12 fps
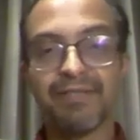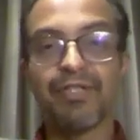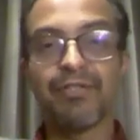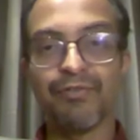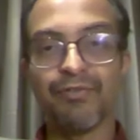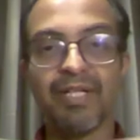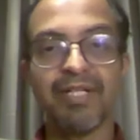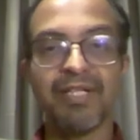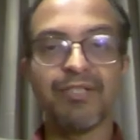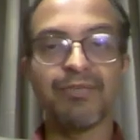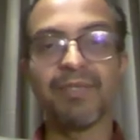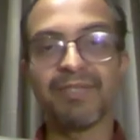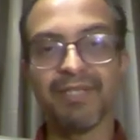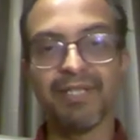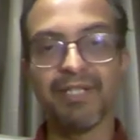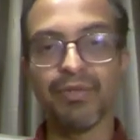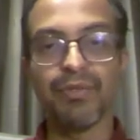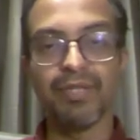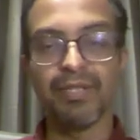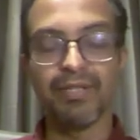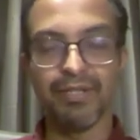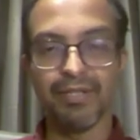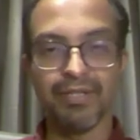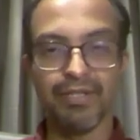one of the wealthiest person
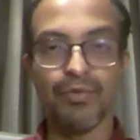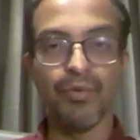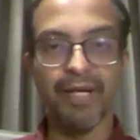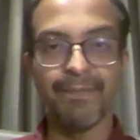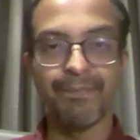in UK.